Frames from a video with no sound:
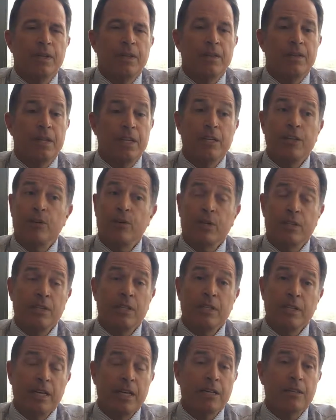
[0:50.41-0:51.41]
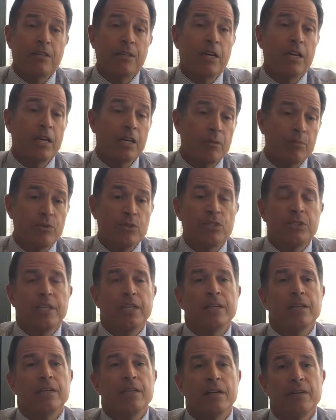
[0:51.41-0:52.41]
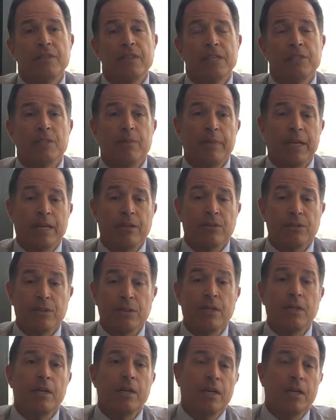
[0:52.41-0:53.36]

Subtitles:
then you can deduct 100% of these amounts